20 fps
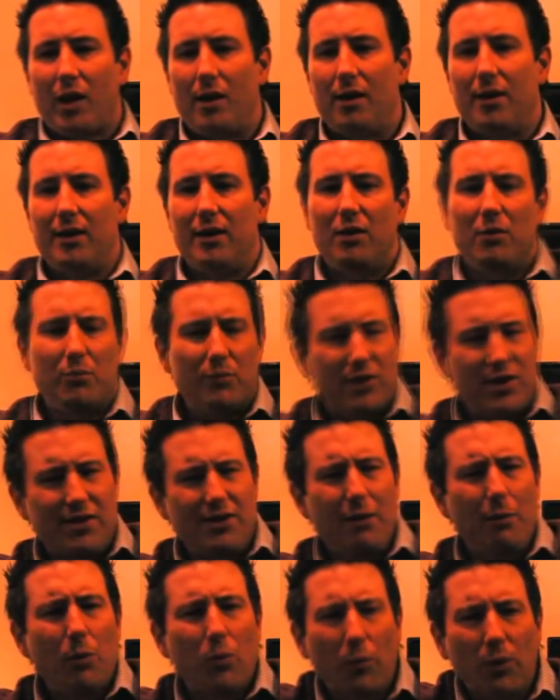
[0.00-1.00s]
Um,
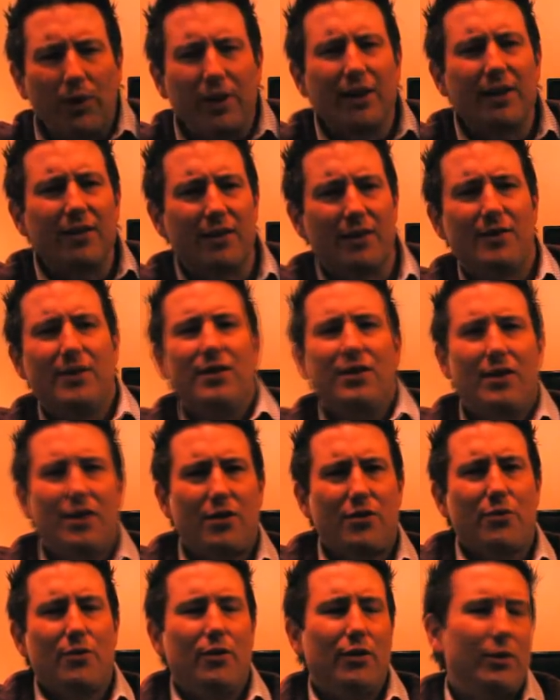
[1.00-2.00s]
since I've been working in this
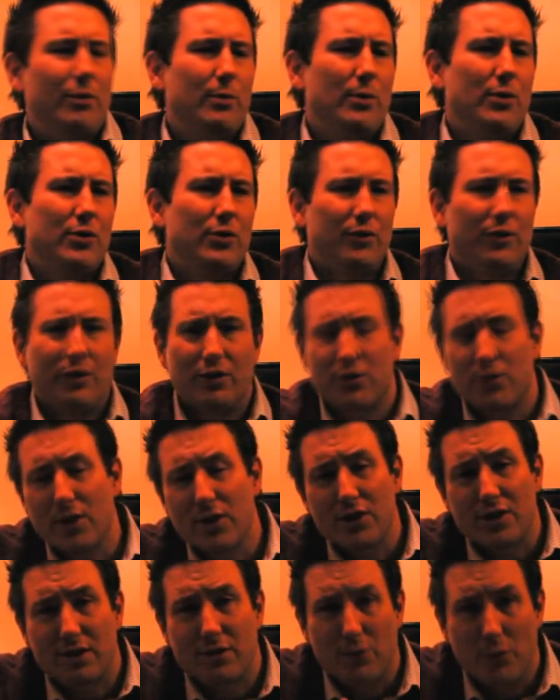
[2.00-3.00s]
industrial, commercial, and
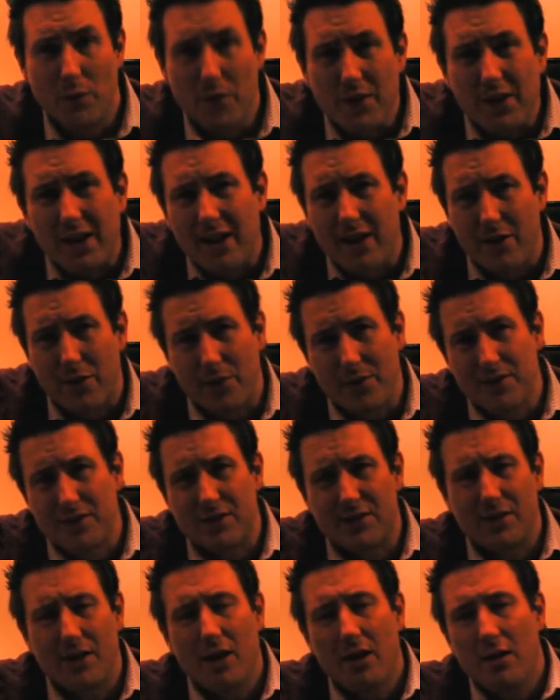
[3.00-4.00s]
construction, the one thing I notice
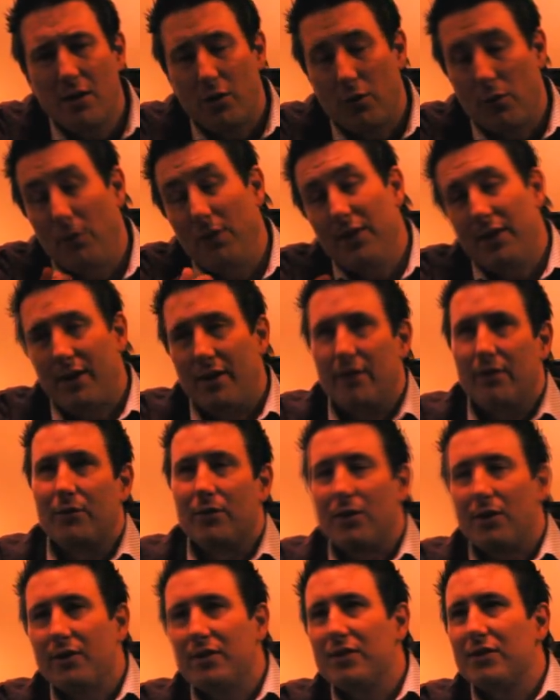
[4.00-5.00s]
is, or one thing I
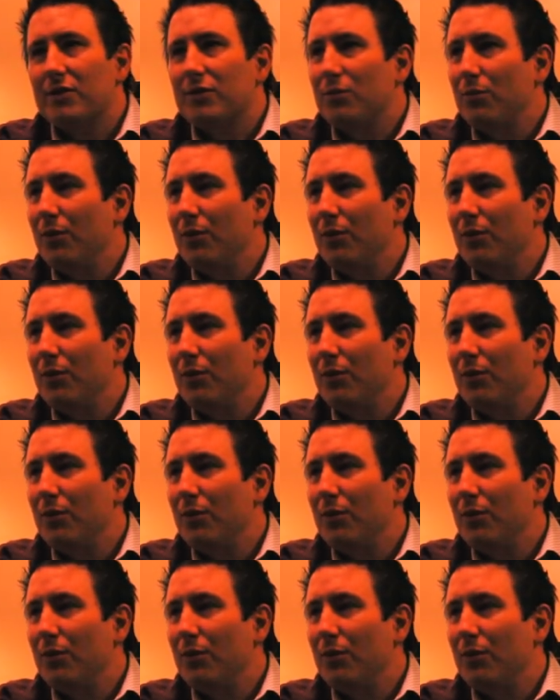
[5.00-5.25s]
don't notice is,